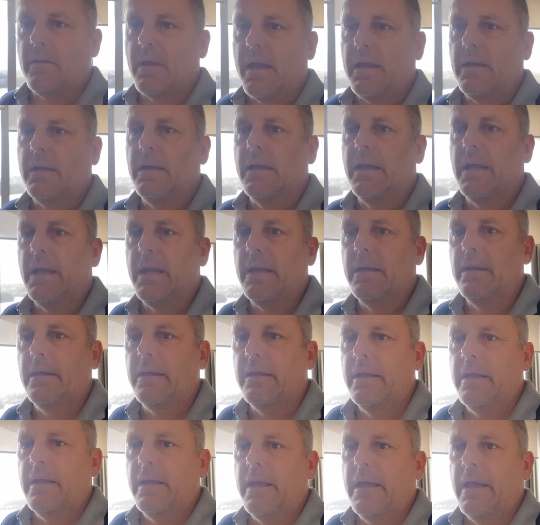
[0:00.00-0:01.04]
they need,
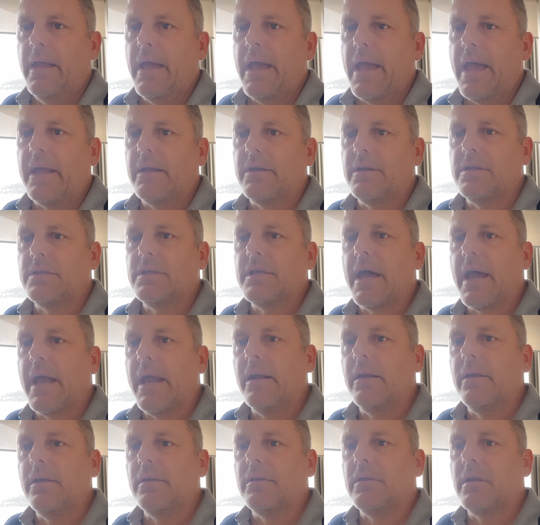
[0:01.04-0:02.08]
and
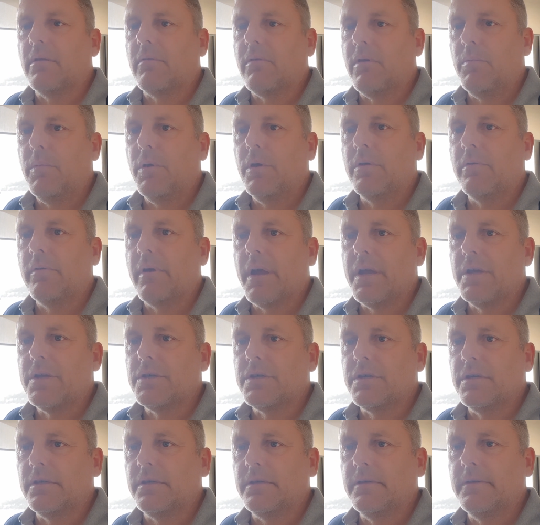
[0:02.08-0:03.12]
tailors their
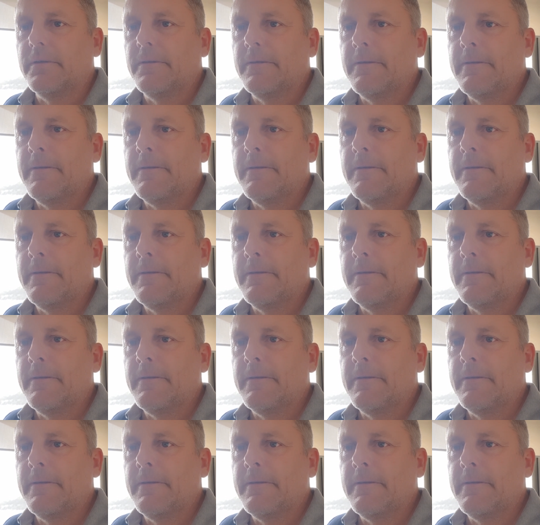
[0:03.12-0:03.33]
remuneration,